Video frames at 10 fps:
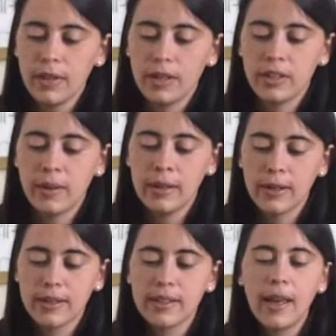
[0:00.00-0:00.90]
So it
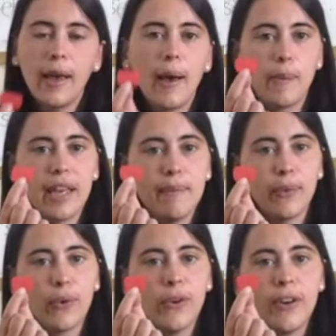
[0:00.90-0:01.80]
looks a bit
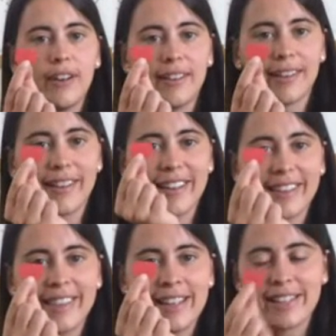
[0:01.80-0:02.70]
more like
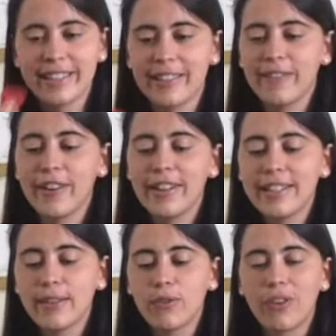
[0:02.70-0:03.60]
this,
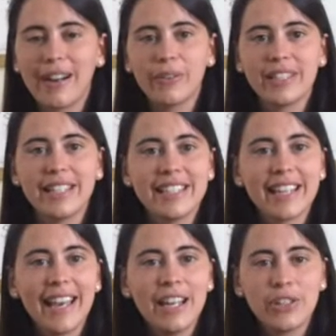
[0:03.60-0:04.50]
nice rounded
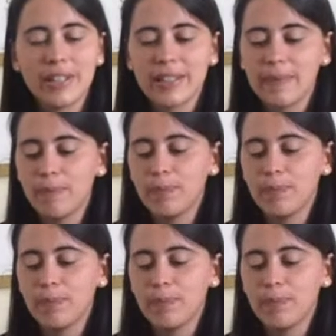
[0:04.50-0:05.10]
edges.